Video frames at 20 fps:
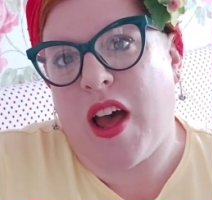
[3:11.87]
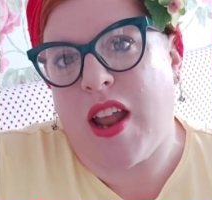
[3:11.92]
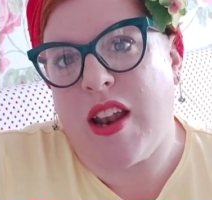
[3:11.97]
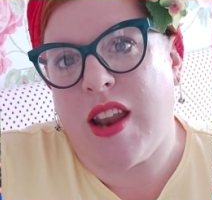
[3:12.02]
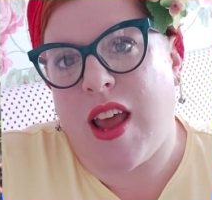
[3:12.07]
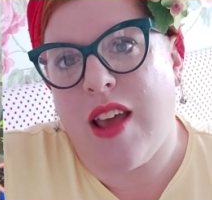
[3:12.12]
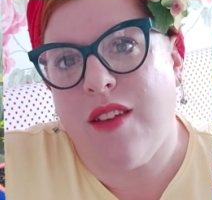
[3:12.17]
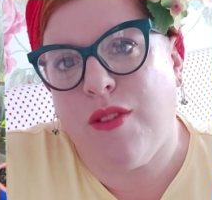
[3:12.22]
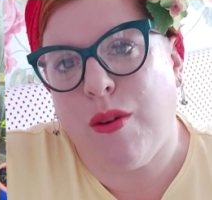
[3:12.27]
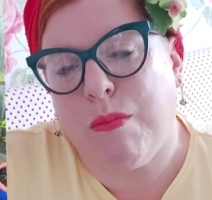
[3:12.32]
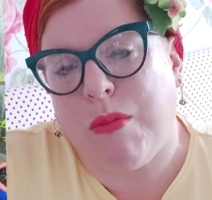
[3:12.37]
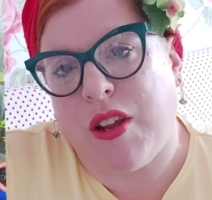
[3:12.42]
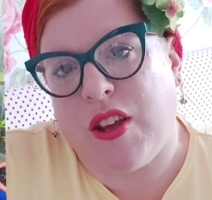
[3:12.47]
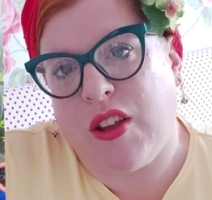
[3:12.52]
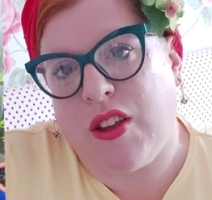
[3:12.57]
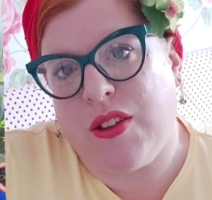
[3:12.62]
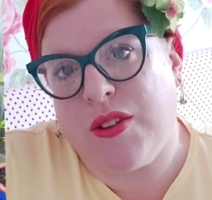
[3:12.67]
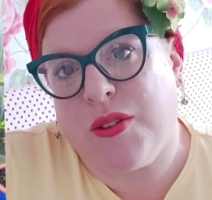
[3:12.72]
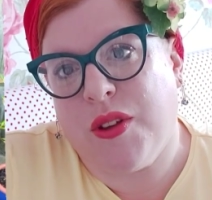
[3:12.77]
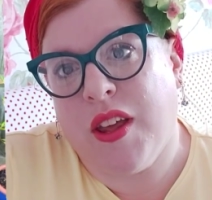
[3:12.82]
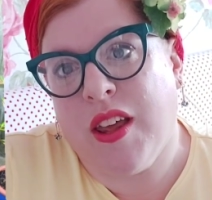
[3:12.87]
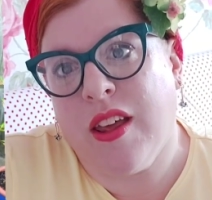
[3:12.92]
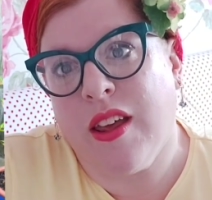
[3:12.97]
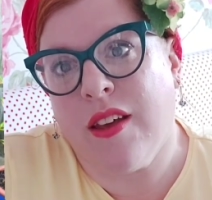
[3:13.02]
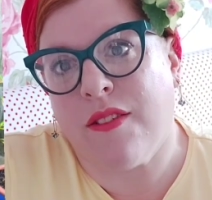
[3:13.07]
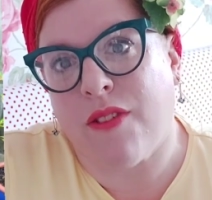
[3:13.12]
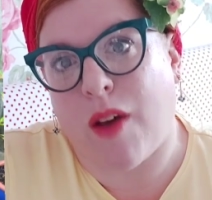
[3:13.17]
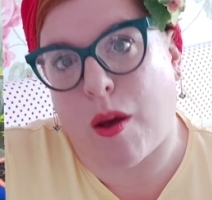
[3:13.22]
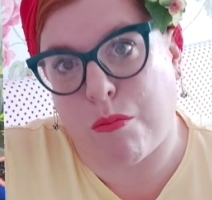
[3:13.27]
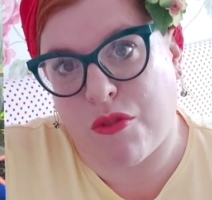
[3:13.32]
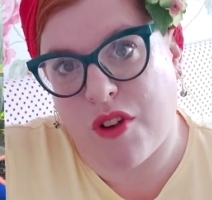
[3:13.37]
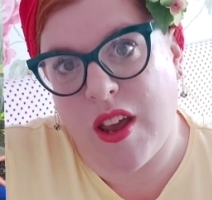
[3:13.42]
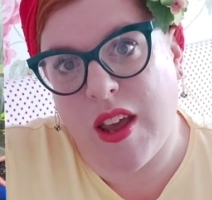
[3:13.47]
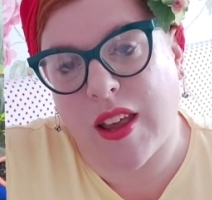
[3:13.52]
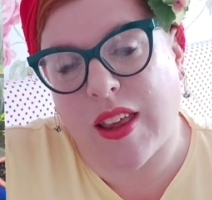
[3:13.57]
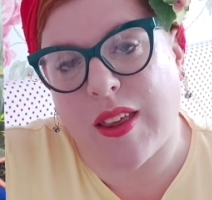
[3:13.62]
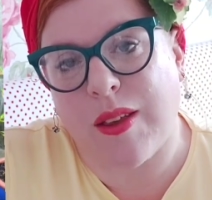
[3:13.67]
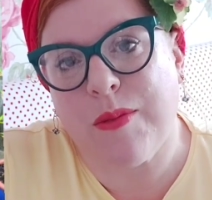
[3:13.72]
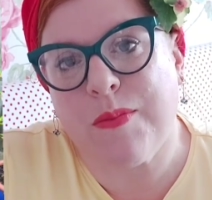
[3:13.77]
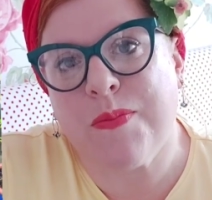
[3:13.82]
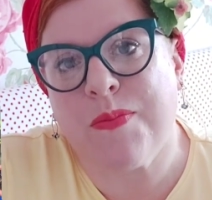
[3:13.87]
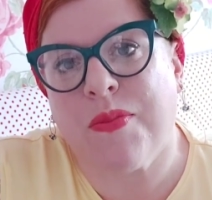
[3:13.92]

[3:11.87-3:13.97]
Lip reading: a navy blue fabric,